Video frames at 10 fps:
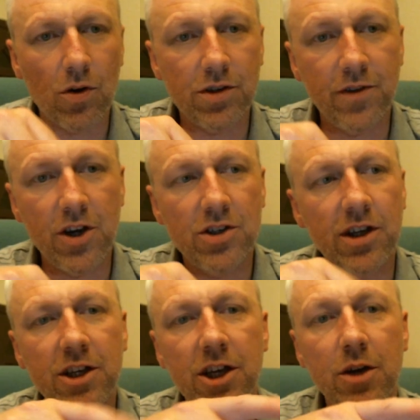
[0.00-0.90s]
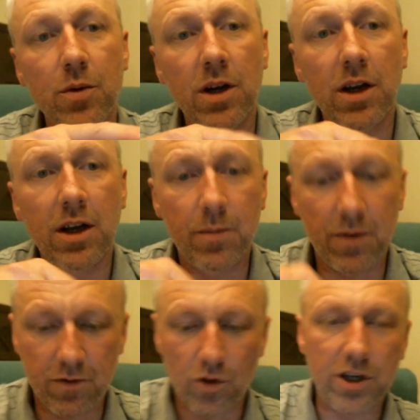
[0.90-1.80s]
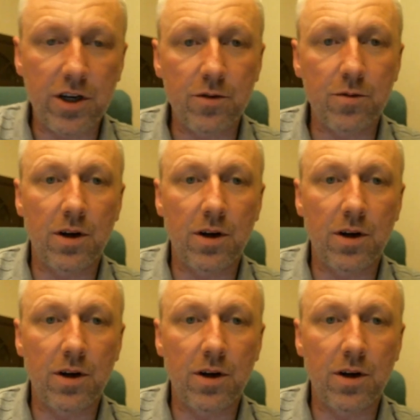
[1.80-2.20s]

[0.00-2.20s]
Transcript: the first thing you do before you